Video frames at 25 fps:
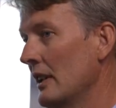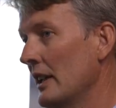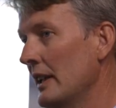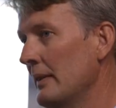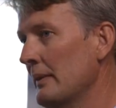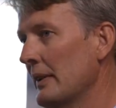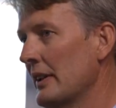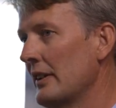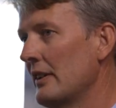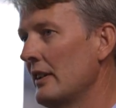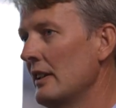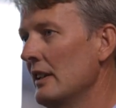
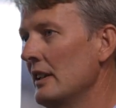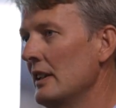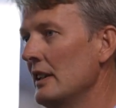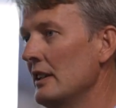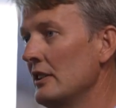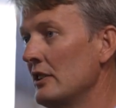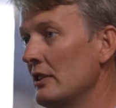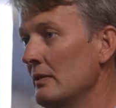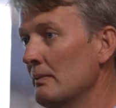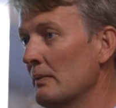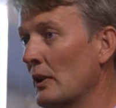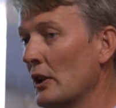limit
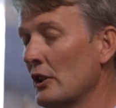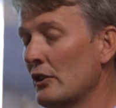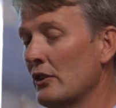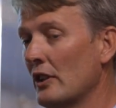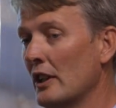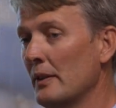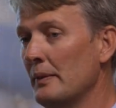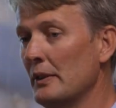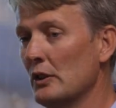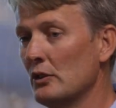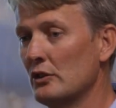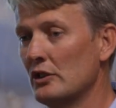the
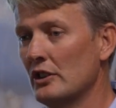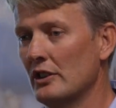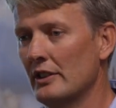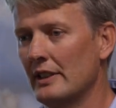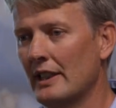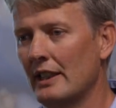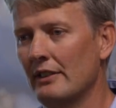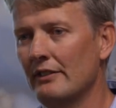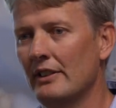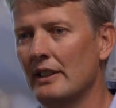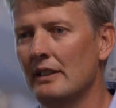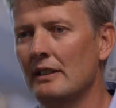microbial
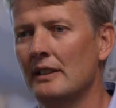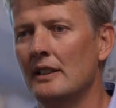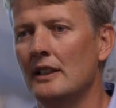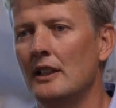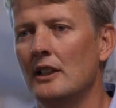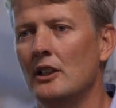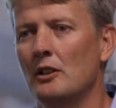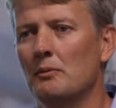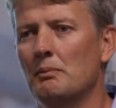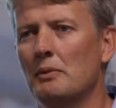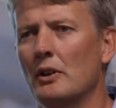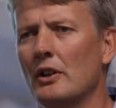turnover.
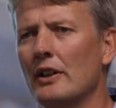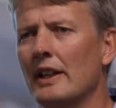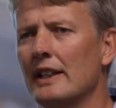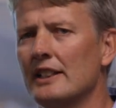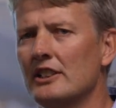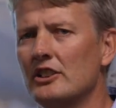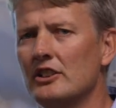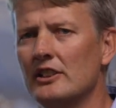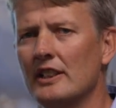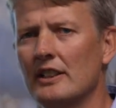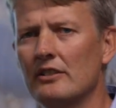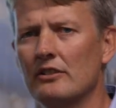Well,
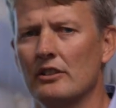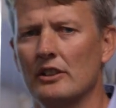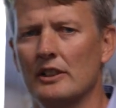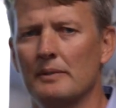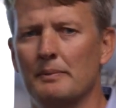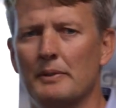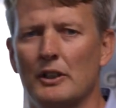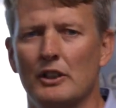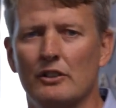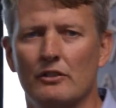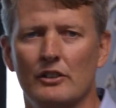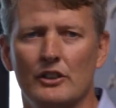that's generally
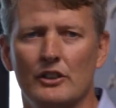by